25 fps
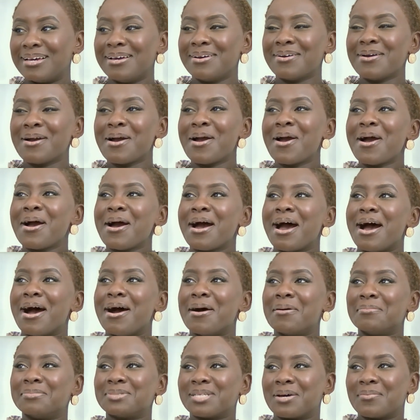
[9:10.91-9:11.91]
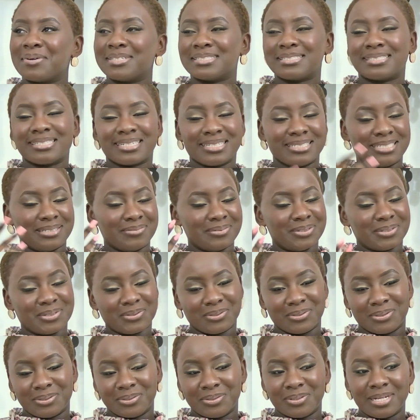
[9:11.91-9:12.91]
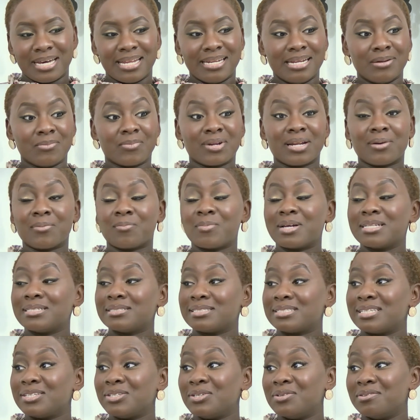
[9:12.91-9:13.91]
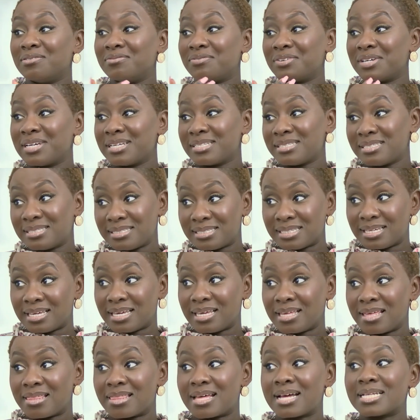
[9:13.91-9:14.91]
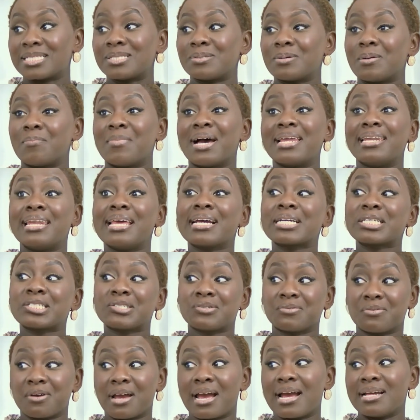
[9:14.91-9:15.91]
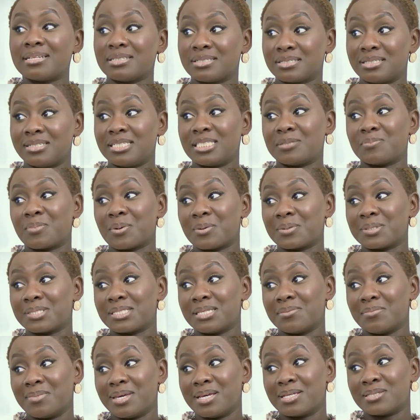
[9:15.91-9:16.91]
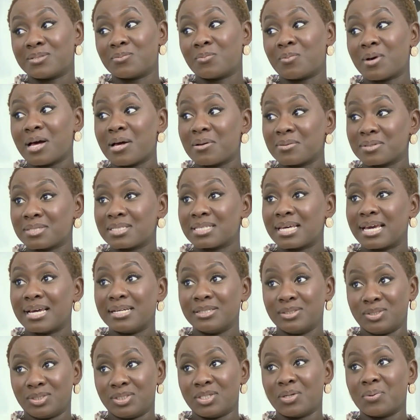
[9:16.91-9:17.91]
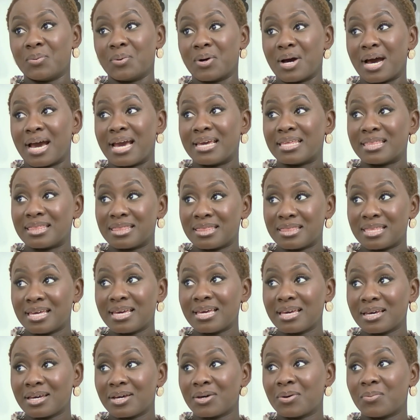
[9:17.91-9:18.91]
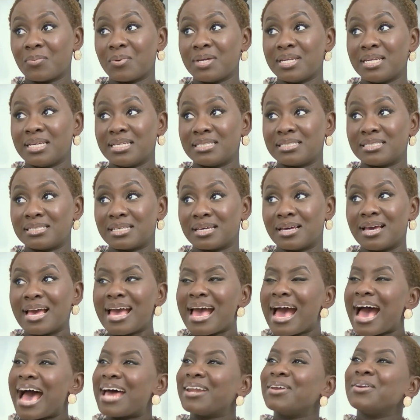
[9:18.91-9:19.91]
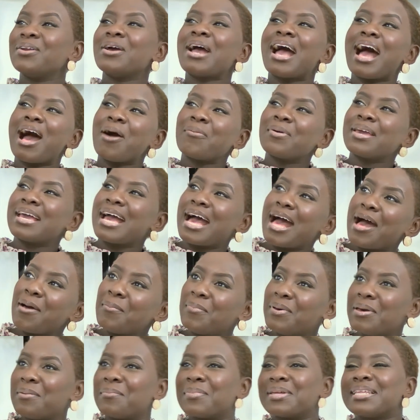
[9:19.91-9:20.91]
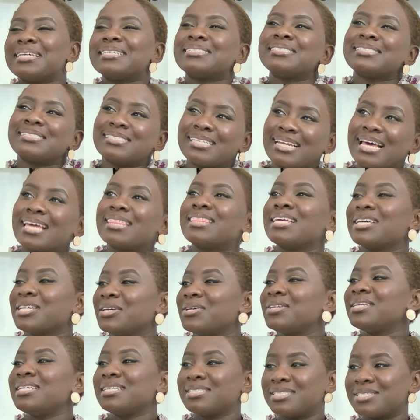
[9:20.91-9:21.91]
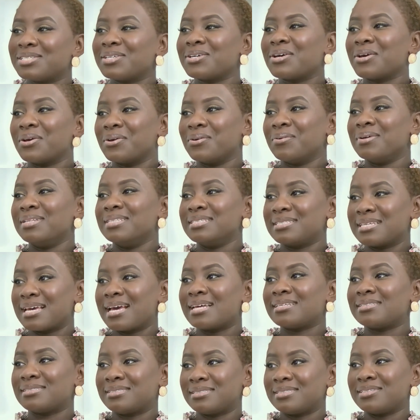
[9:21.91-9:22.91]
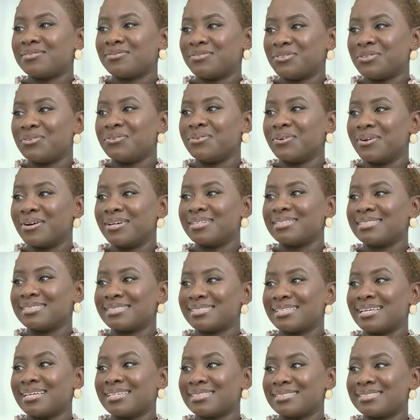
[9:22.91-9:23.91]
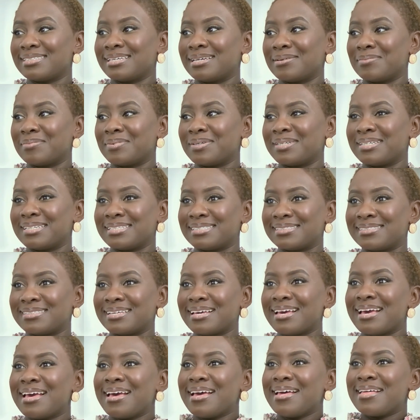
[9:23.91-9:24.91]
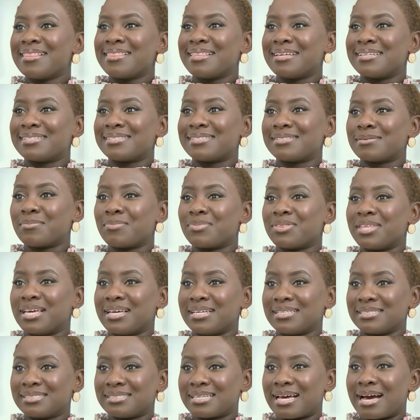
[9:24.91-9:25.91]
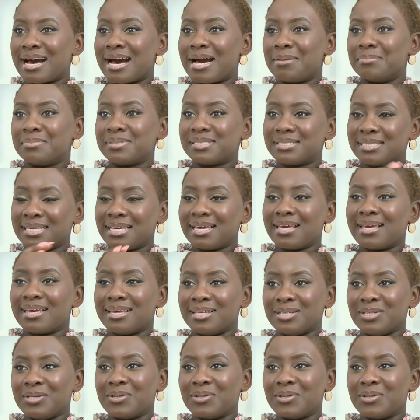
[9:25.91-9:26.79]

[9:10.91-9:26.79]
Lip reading: So I went to secondary school, and then when I went to university, that's my lecturer actually spoke to me as well, saying, do you know what, I think we need to, I don't know how it happened, but he just said, I think you need to go and test if you are dyslexic, because there's some things that I'm seeing in